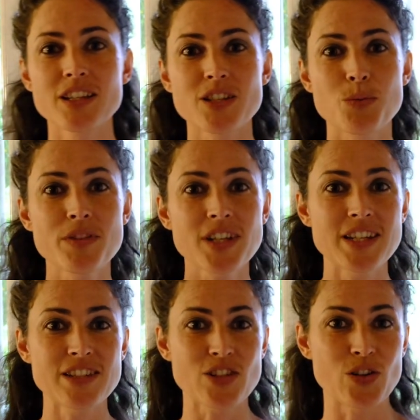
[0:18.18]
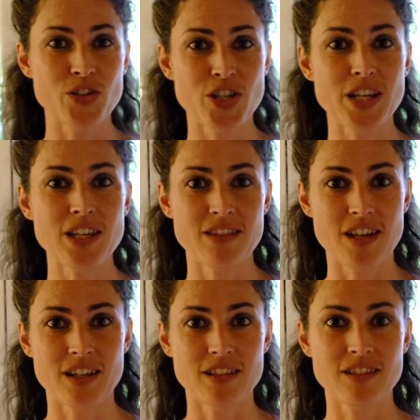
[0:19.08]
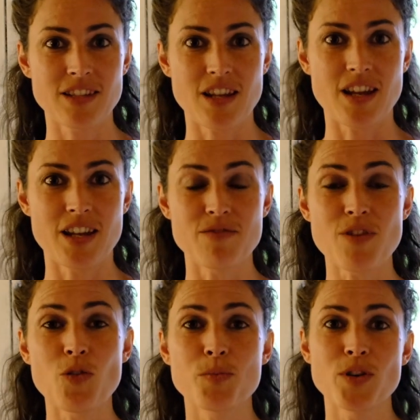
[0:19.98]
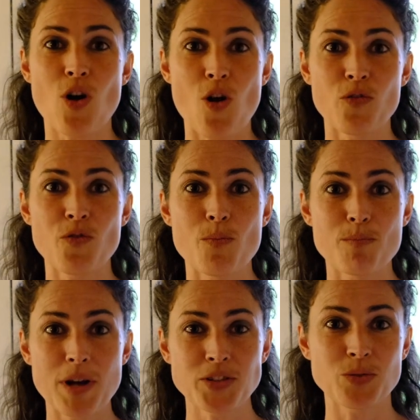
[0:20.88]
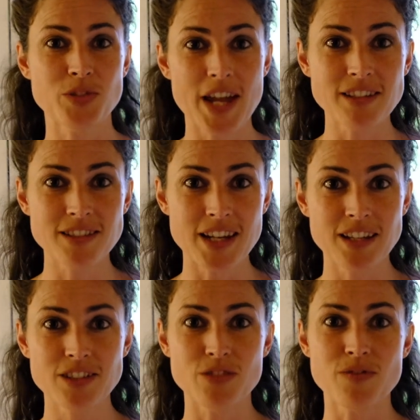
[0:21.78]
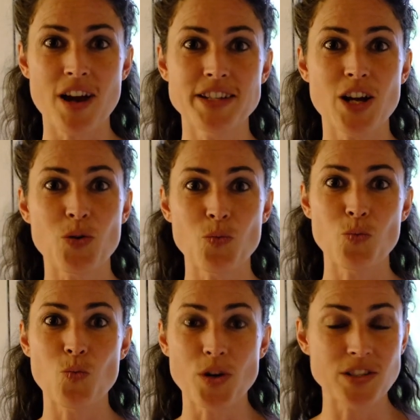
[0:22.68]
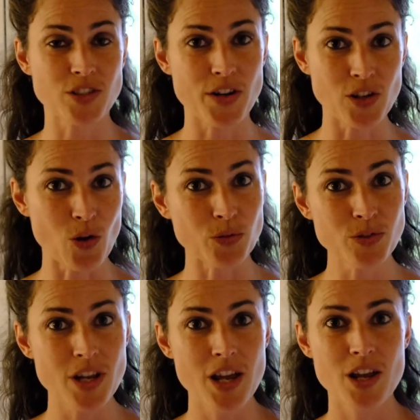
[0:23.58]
So with kinesiology there's involvement of muscle testing to find out what is going on